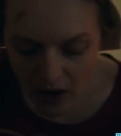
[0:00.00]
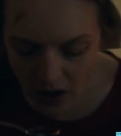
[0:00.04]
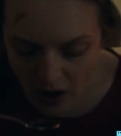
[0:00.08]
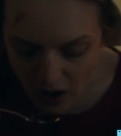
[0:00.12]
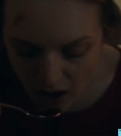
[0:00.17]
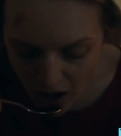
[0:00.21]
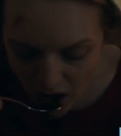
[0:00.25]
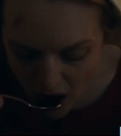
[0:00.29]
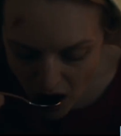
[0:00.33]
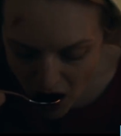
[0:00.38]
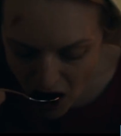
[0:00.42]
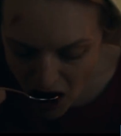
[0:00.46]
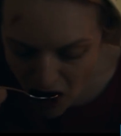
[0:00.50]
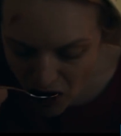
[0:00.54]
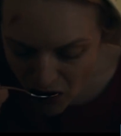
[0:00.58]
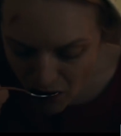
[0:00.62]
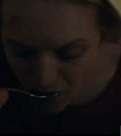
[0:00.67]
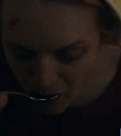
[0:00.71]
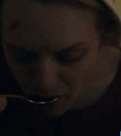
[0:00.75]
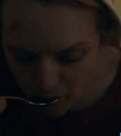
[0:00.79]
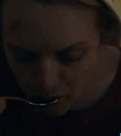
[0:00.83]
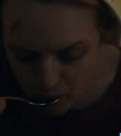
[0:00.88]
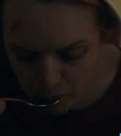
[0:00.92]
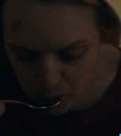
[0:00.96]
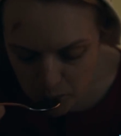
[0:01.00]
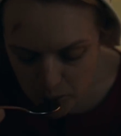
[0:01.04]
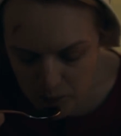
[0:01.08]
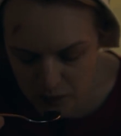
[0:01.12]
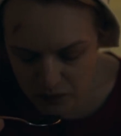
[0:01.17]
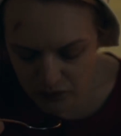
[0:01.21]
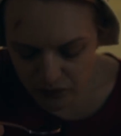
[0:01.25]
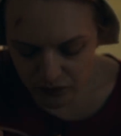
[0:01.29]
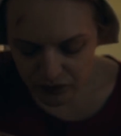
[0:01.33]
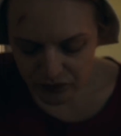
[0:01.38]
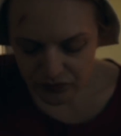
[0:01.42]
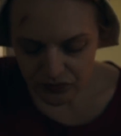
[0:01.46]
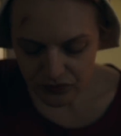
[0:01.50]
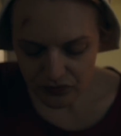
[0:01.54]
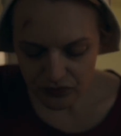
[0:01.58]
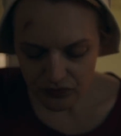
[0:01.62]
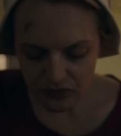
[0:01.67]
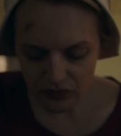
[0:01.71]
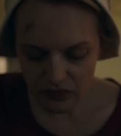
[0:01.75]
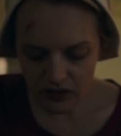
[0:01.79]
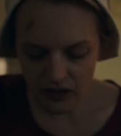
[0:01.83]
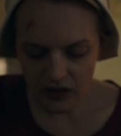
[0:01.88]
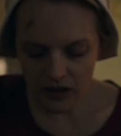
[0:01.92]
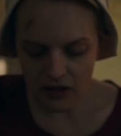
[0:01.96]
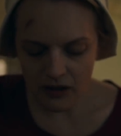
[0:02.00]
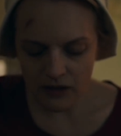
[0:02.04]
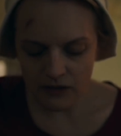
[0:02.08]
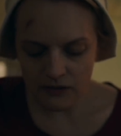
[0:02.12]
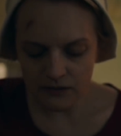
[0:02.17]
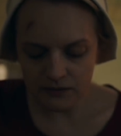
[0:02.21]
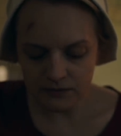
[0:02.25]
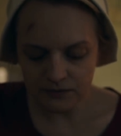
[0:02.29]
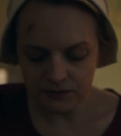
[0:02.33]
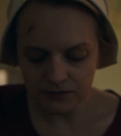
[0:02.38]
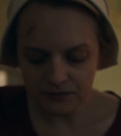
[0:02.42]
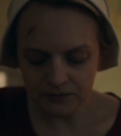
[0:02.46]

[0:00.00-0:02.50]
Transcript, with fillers: because you're not getting the nutrition of a meal.